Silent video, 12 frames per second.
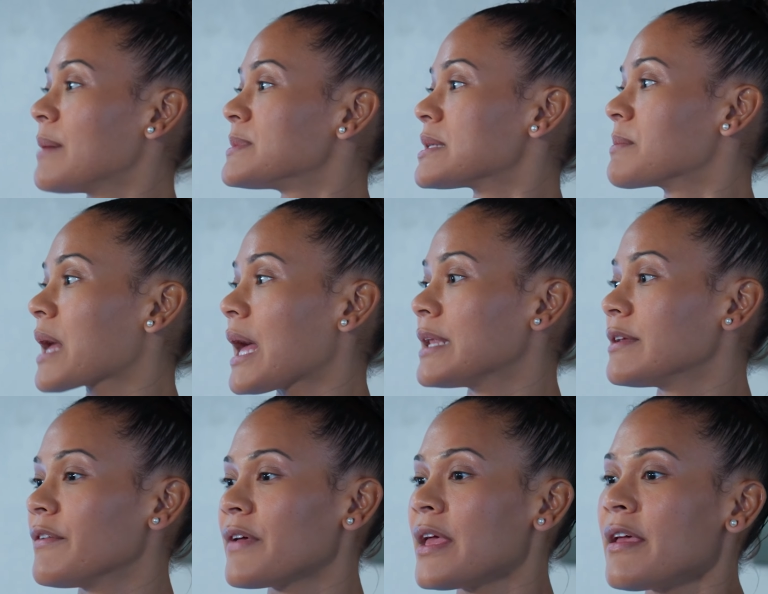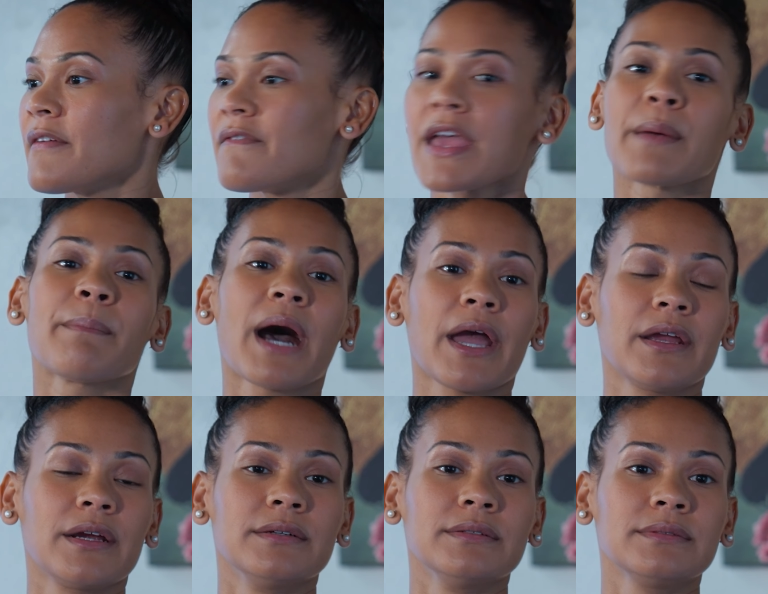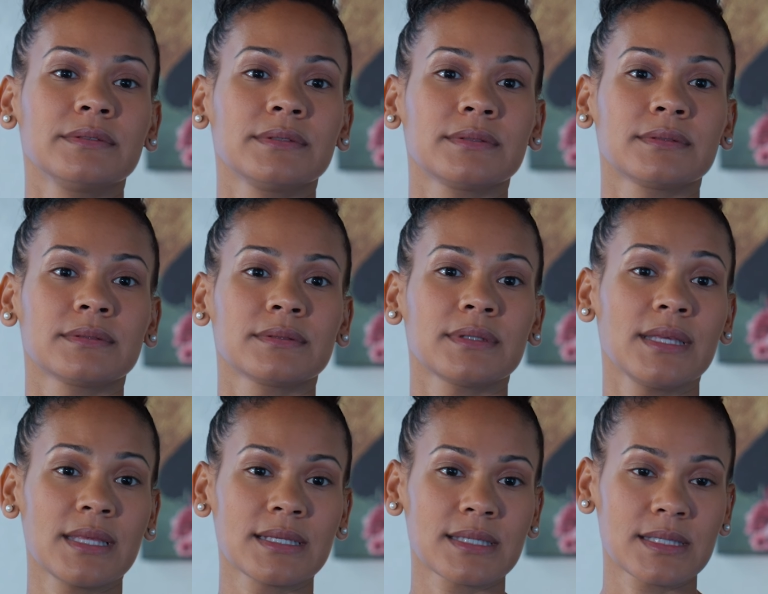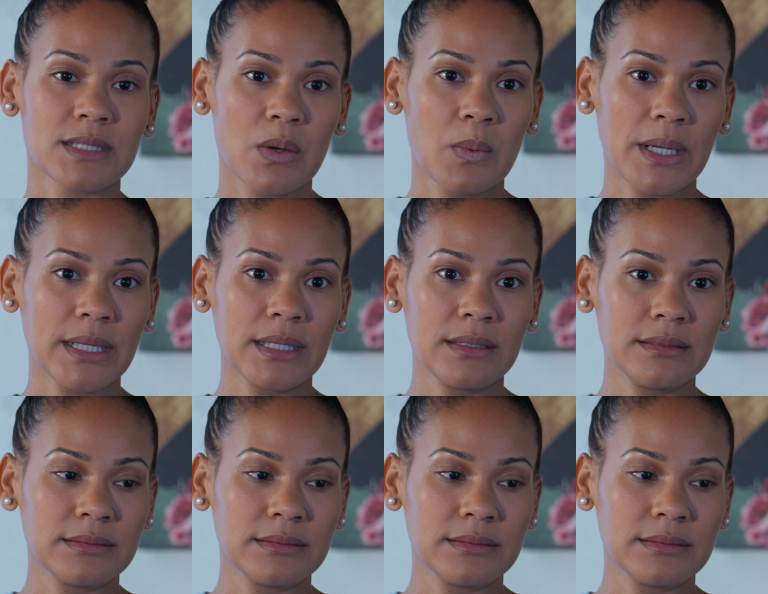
I'm some kind of vampire. He thinks it's so witty.